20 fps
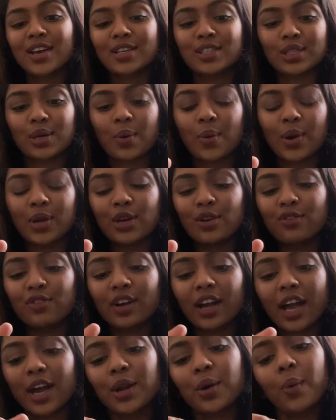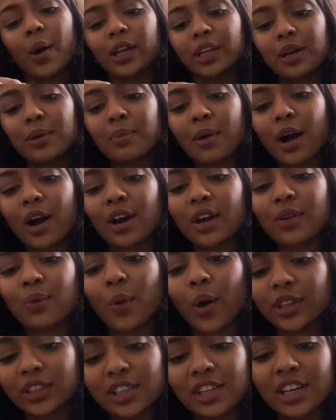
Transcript: So when you forget to water